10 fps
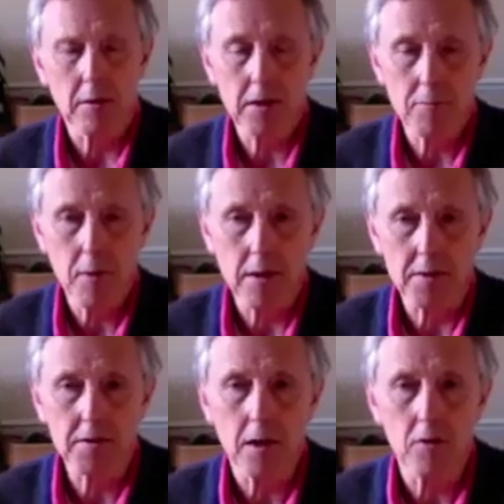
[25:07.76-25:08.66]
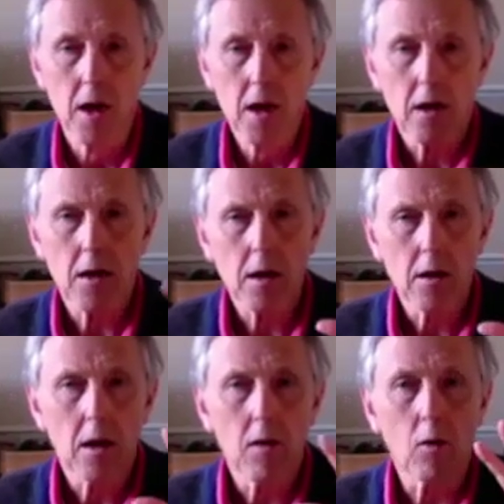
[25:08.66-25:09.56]
experience. So
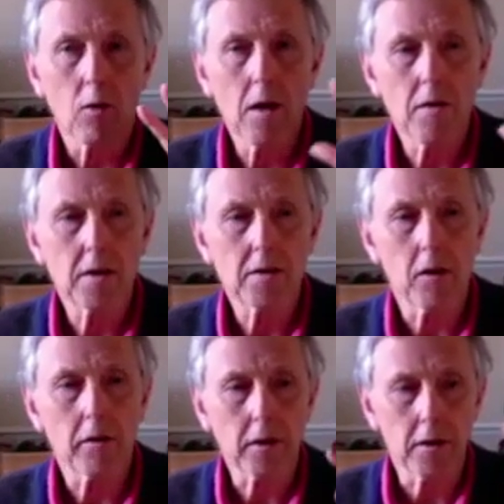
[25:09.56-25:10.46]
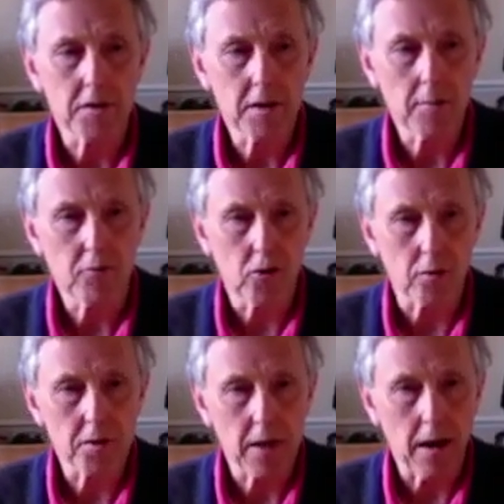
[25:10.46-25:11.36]
although there's a lot of conceptual
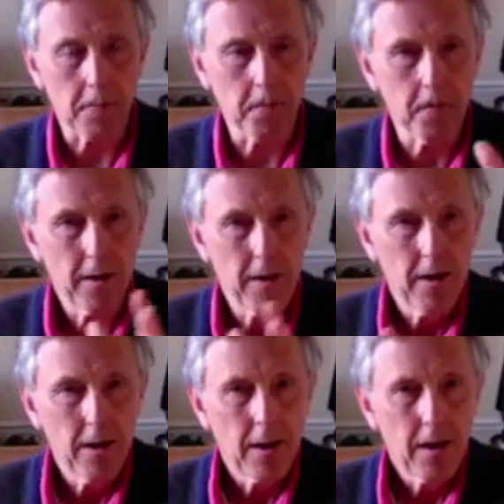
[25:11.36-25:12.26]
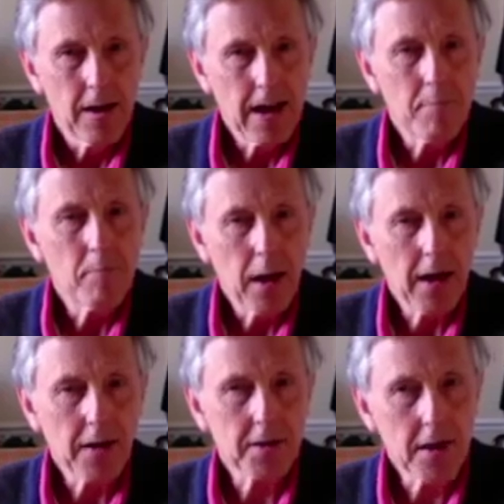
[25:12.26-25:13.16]
stuff, it
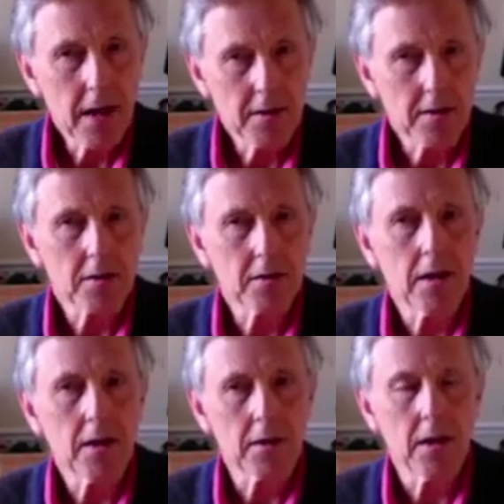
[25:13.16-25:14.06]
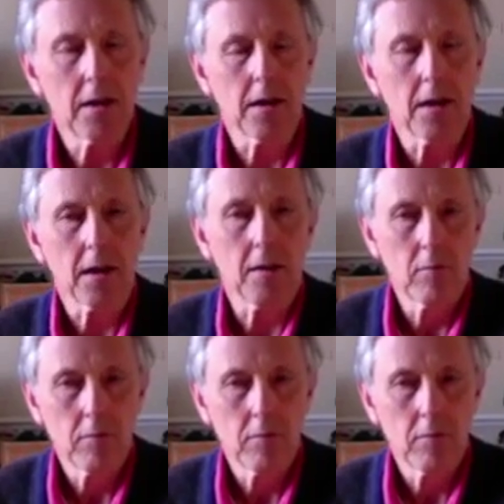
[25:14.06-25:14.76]
makes sense internally.